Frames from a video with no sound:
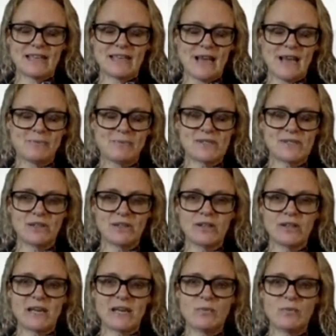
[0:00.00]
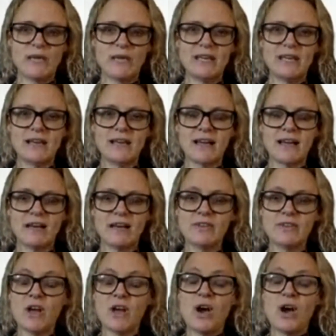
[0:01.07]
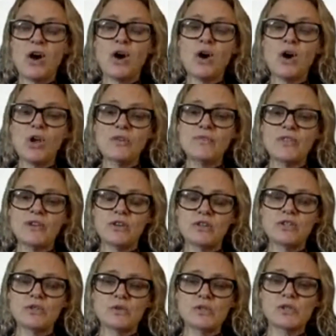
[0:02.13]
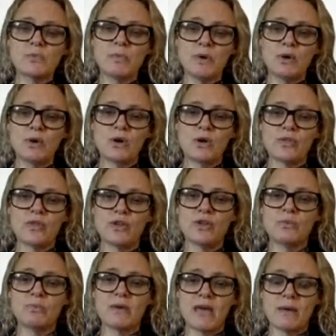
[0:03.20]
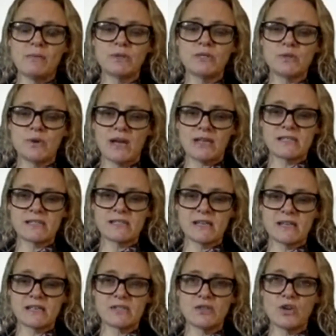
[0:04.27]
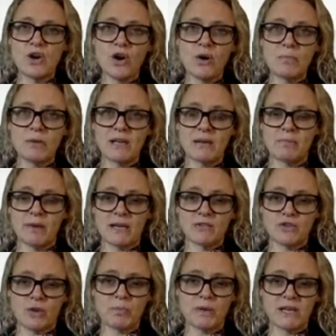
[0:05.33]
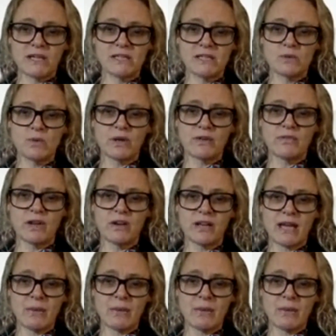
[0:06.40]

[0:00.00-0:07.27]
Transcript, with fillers: Absolutely. We have all of the usual support that you'd be able to access normally by dropping into one of our